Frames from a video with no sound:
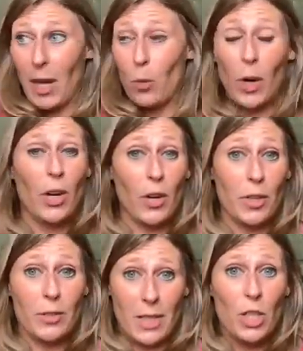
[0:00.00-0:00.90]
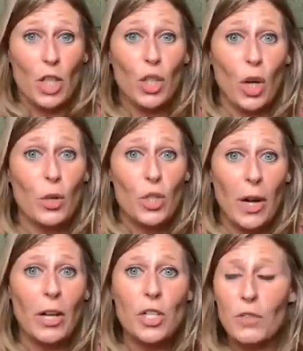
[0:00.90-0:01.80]
like where your attention goes,
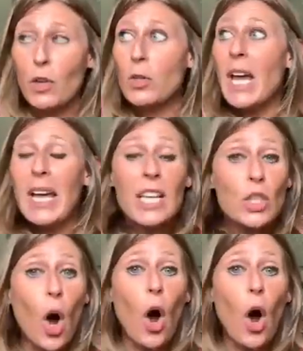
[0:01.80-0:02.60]
your energy flows, is